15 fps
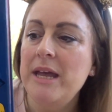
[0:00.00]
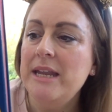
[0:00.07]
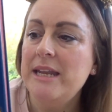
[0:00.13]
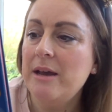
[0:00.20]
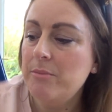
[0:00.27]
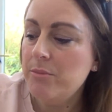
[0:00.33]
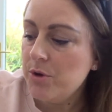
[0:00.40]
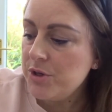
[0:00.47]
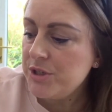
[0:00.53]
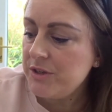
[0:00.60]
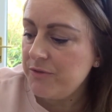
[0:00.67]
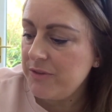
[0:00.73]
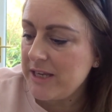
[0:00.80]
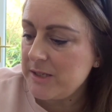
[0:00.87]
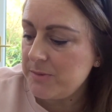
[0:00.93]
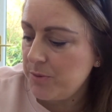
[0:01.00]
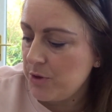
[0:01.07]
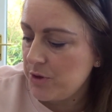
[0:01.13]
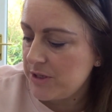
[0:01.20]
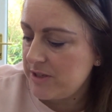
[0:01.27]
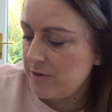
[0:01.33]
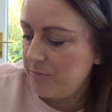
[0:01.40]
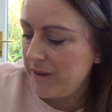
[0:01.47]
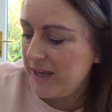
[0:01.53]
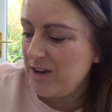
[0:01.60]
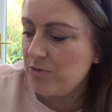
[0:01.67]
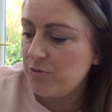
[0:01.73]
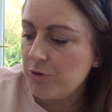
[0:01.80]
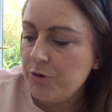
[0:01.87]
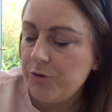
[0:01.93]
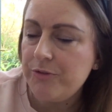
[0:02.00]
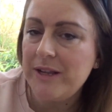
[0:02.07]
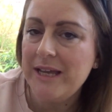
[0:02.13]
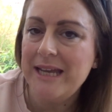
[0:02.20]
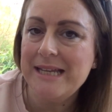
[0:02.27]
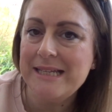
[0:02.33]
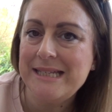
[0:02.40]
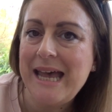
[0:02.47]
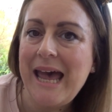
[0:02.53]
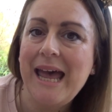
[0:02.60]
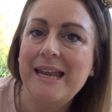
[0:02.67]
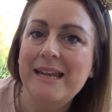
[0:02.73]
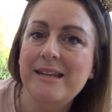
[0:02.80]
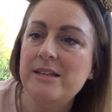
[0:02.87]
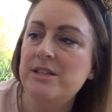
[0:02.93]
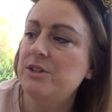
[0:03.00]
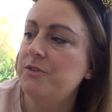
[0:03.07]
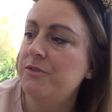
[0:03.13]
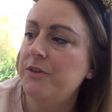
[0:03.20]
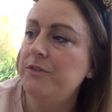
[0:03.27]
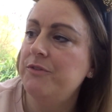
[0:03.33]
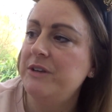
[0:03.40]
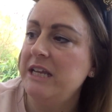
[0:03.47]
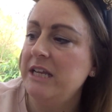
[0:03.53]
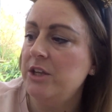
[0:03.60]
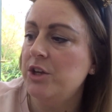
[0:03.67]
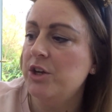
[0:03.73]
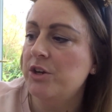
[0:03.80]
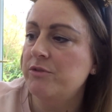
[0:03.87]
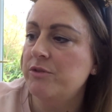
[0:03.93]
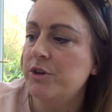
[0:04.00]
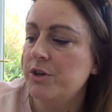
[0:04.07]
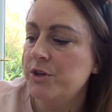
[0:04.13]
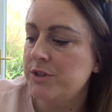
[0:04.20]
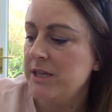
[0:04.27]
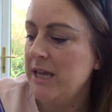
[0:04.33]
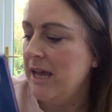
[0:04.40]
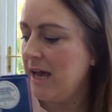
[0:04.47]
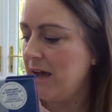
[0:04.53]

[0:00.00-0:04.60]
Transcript: Now, most of these books have been roughly 10 to 15 euros.